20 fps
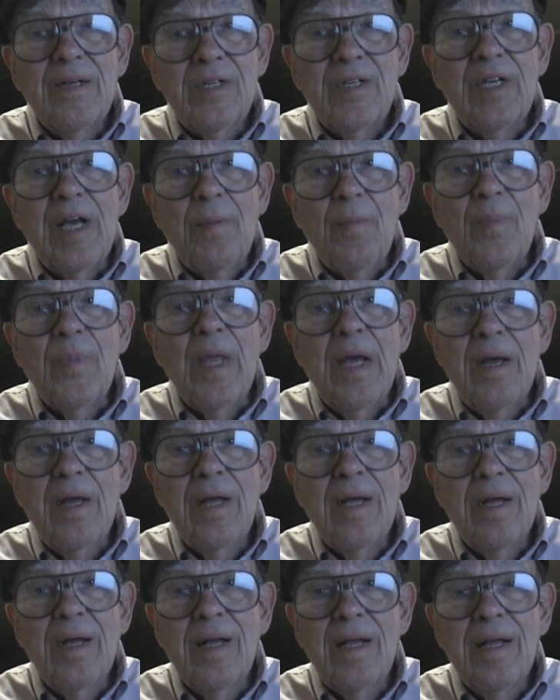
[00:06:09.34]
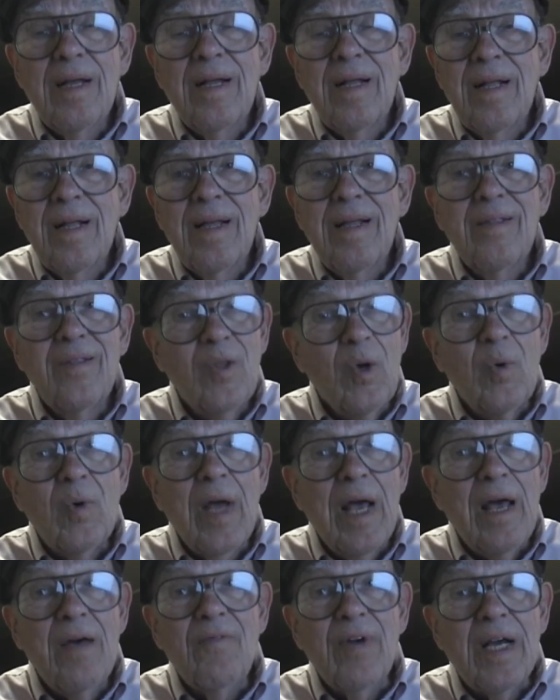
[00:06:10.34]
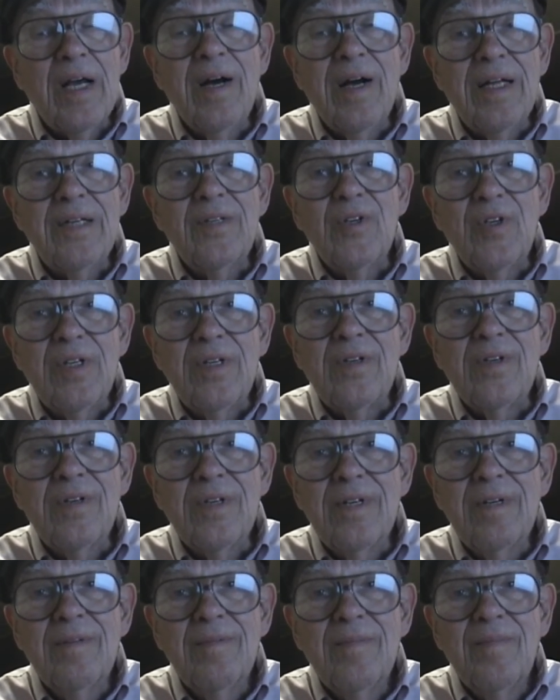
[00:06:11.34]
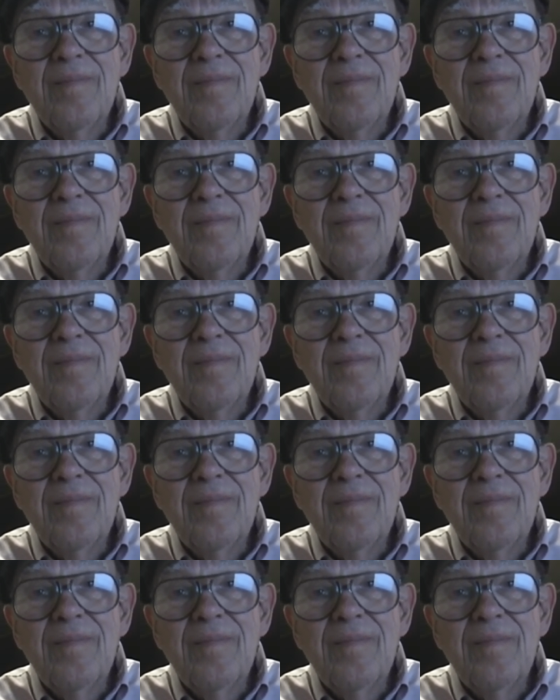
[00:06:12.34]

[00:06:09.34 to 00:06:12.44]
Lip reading: some don't have a conscience.